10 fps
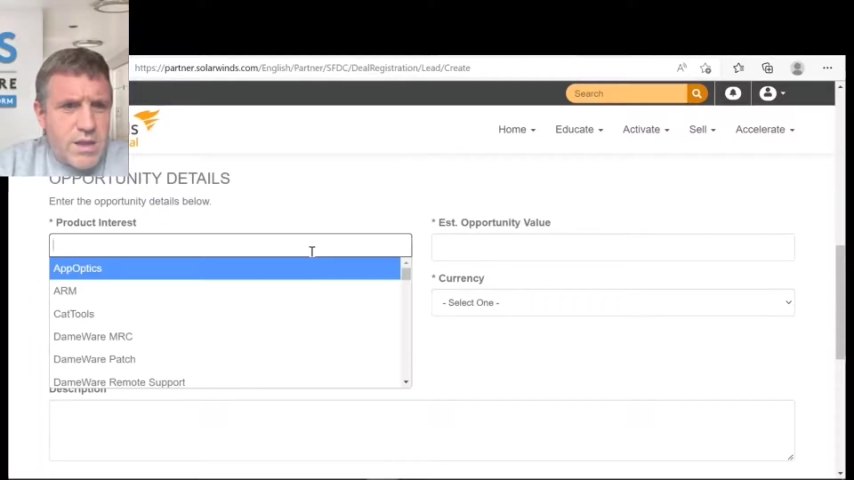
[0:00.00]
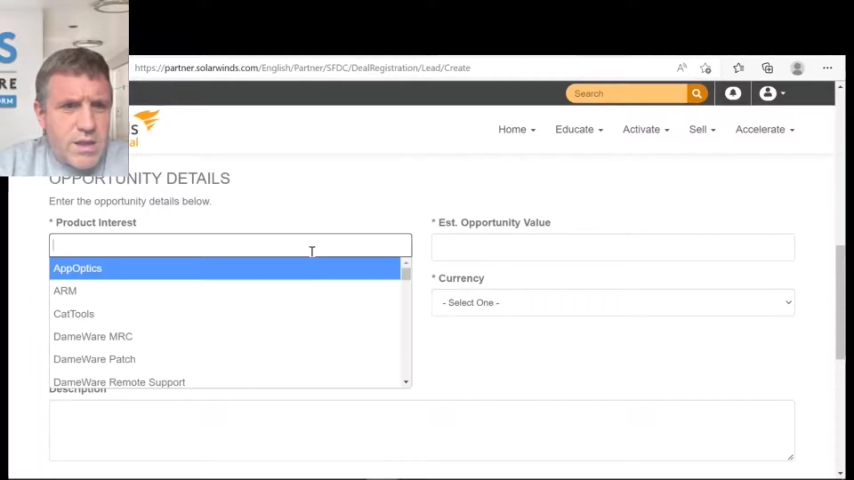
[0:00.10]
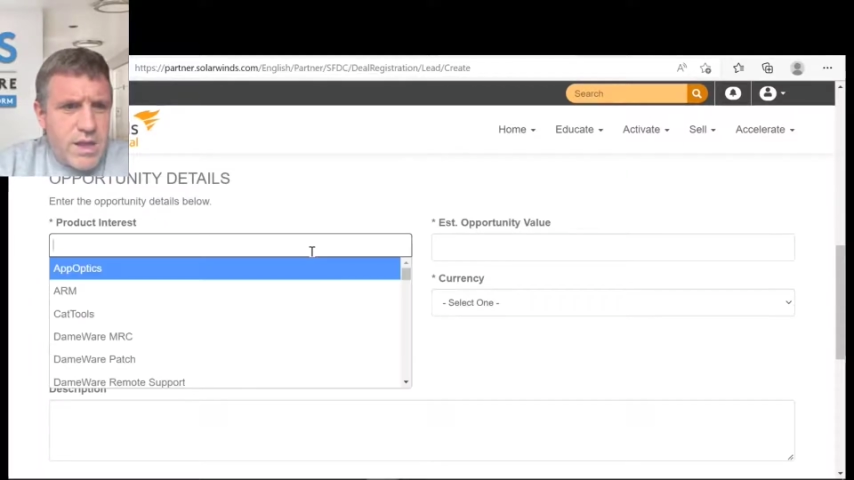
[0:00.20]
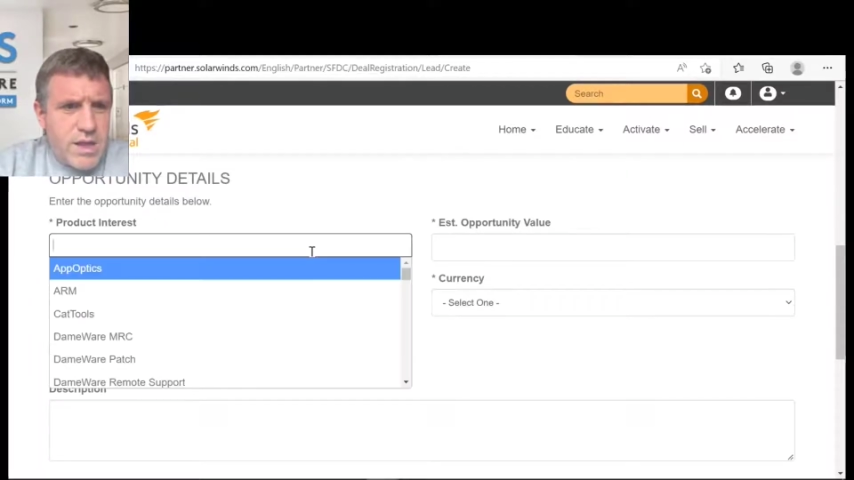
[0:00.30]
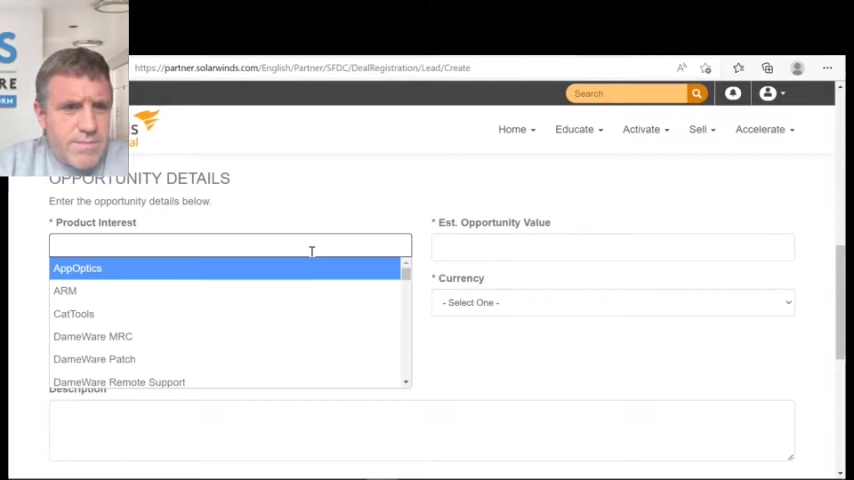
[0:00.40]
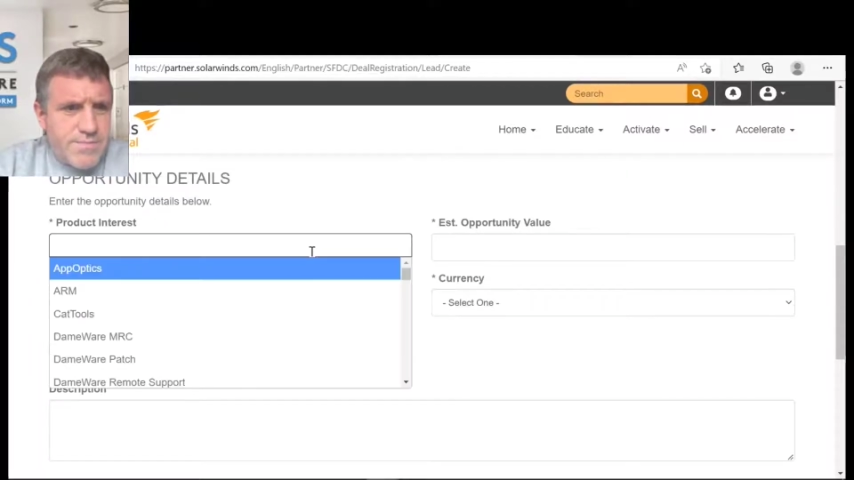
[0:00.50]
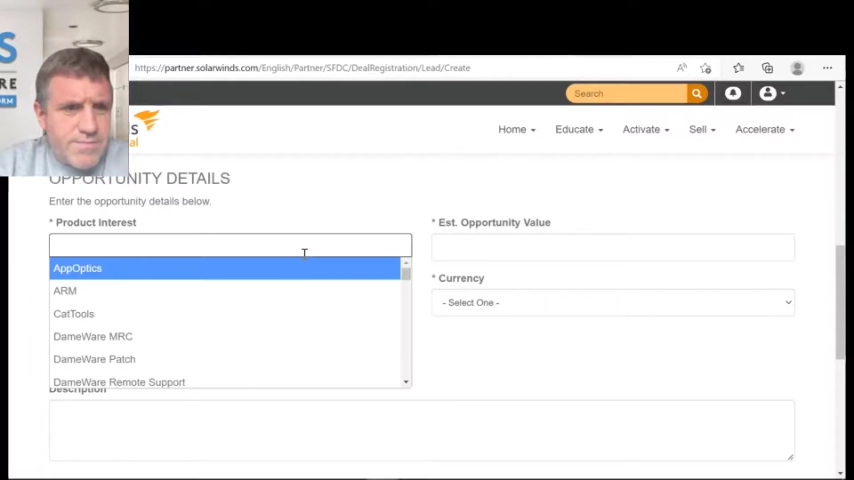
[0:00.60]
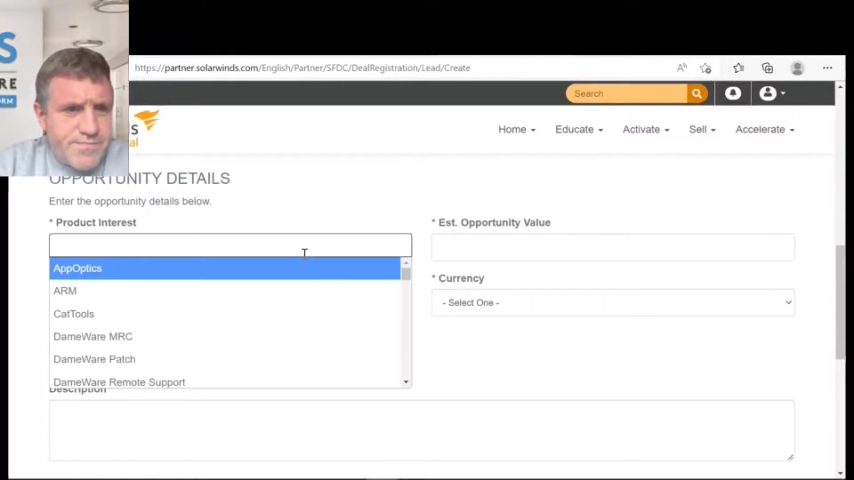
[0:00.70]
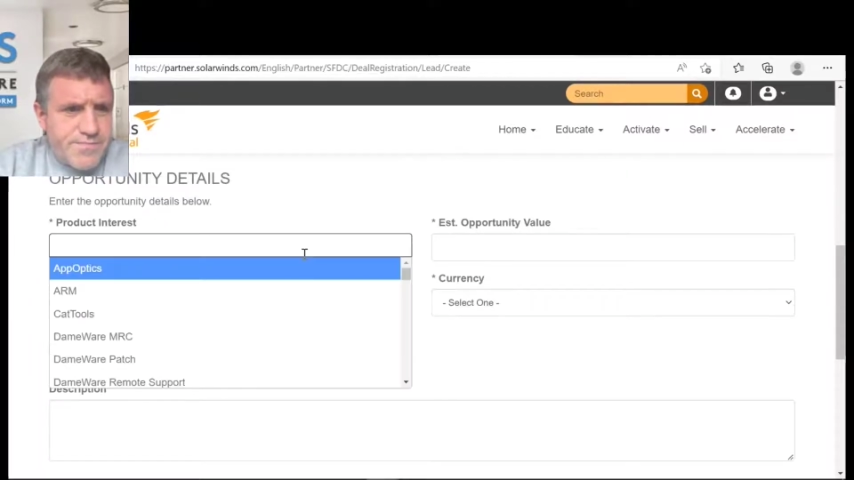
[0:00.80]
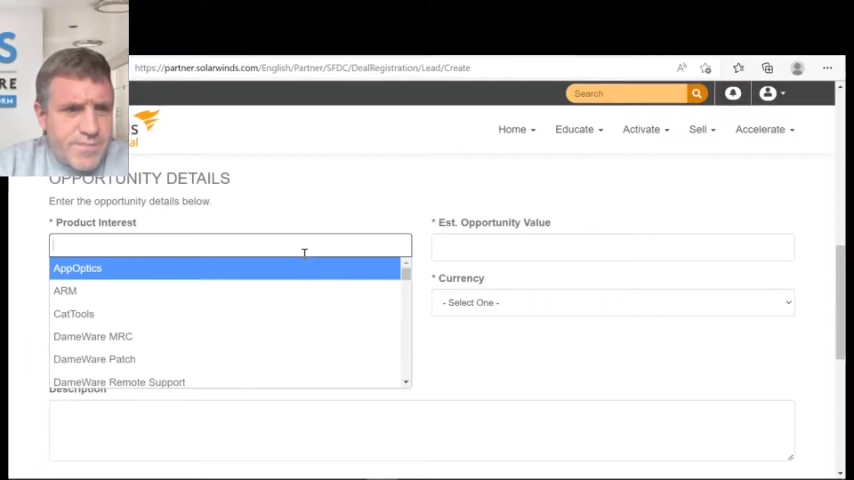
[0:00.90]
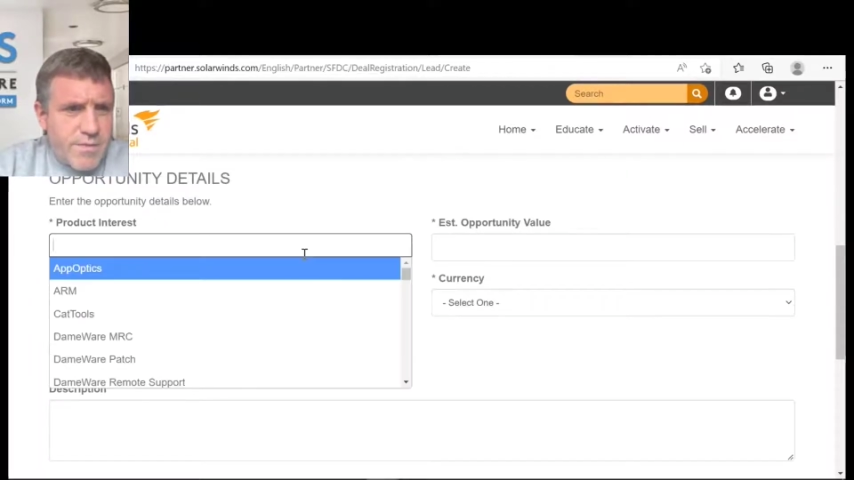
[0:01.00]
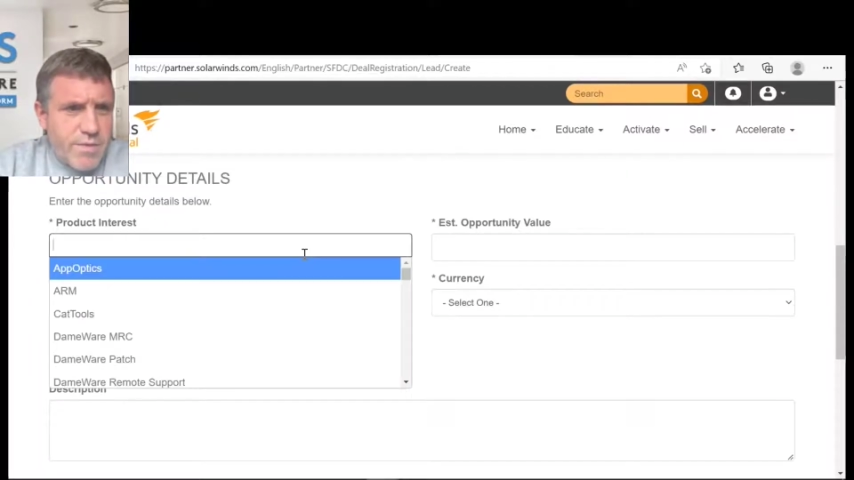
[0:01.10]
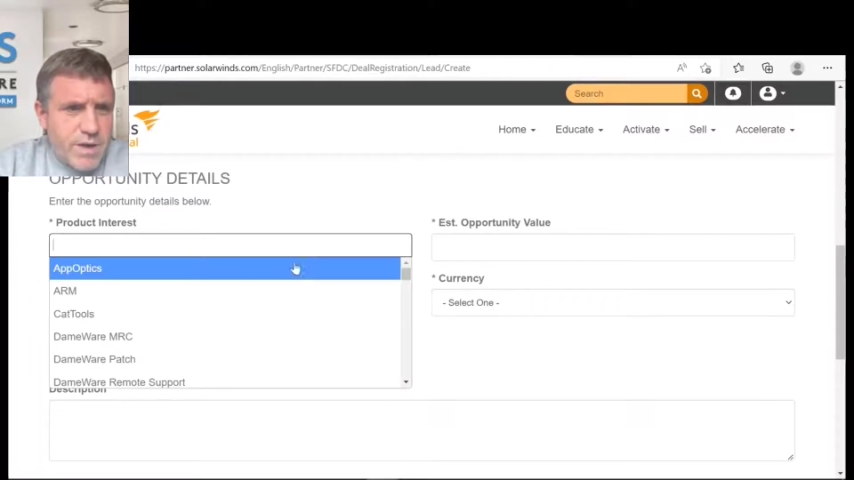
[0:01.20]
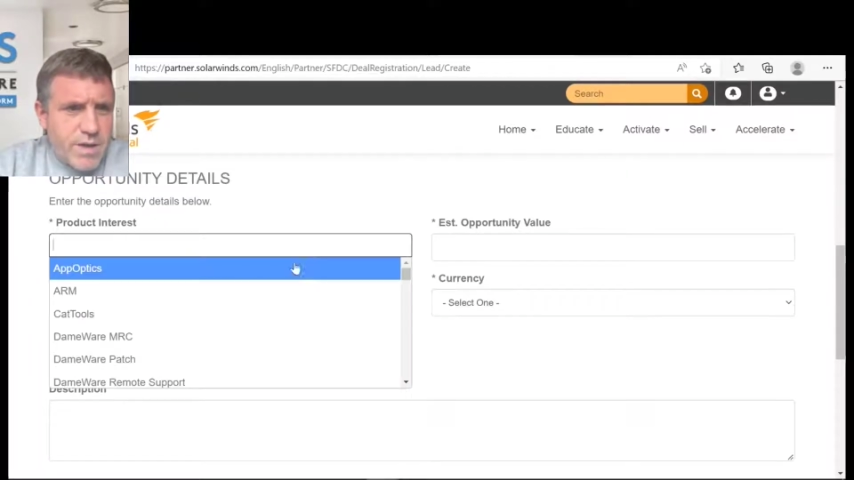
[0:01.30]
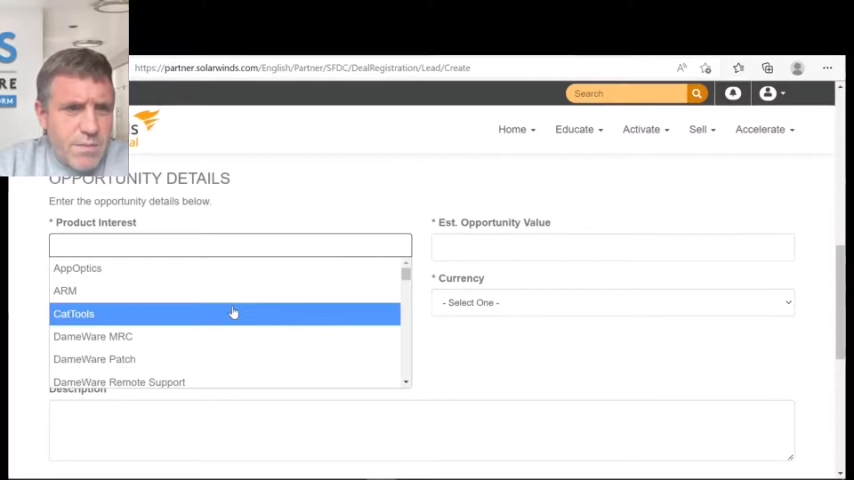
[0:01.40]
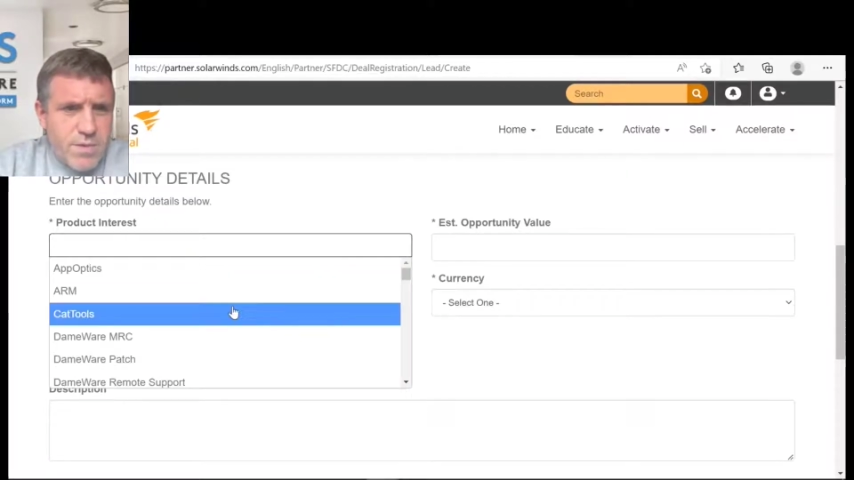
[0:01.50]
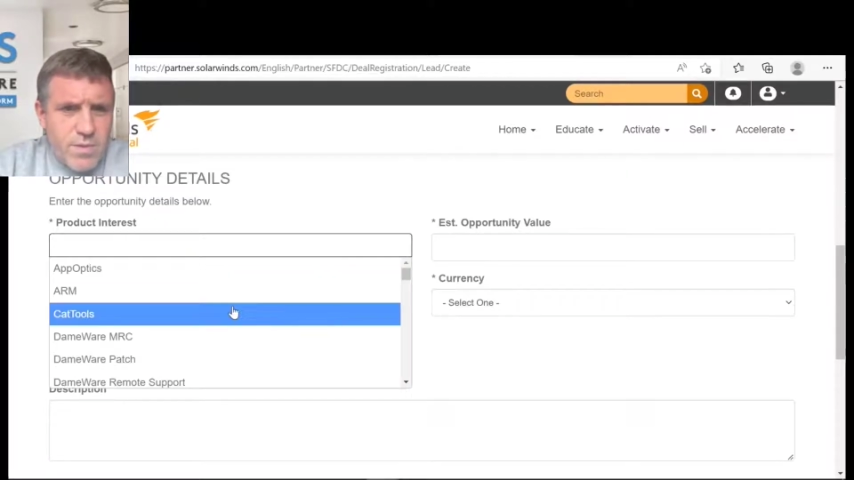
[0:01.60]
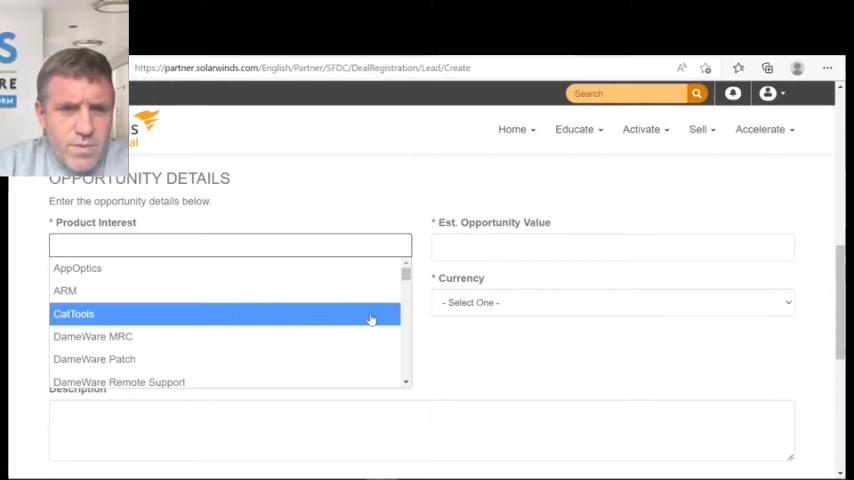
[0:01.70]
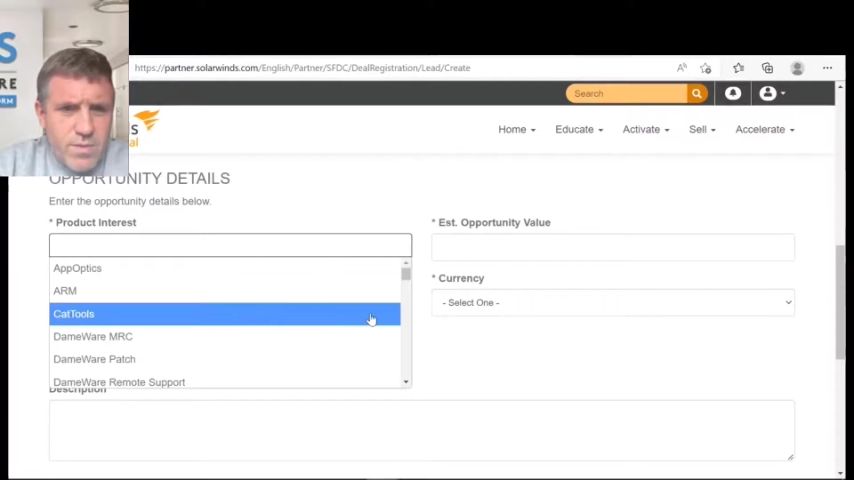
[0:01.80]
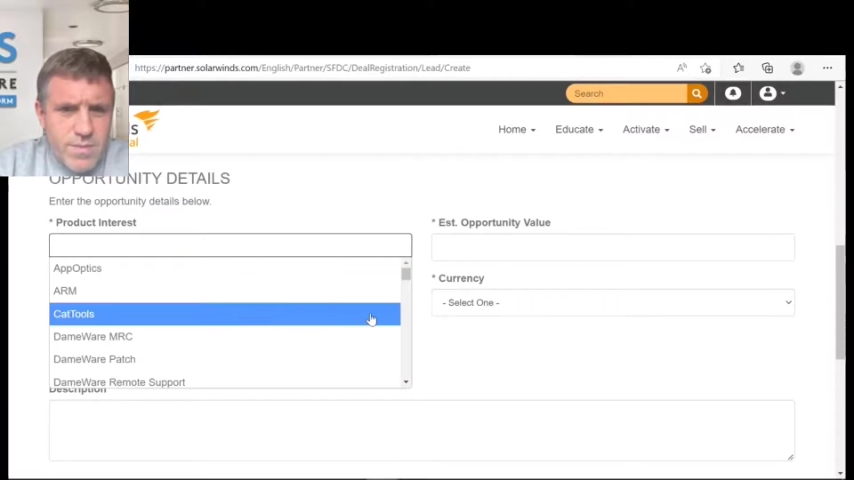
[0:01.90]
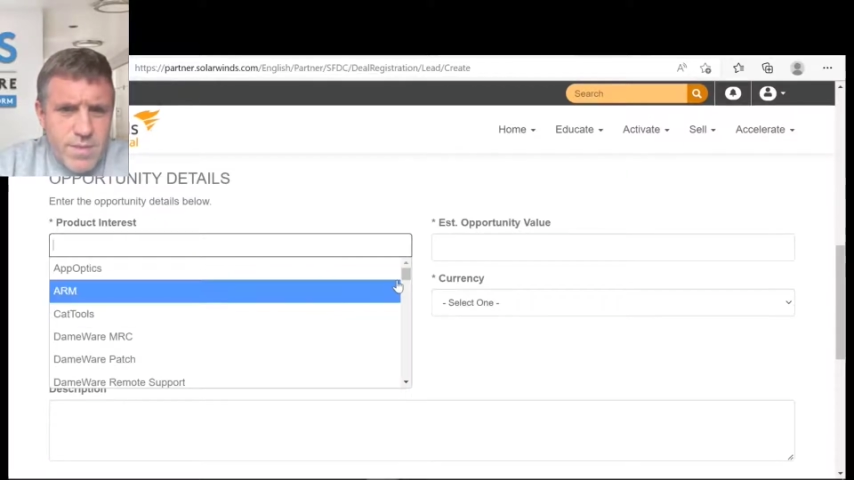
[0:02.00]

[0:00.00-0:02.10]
see, for example,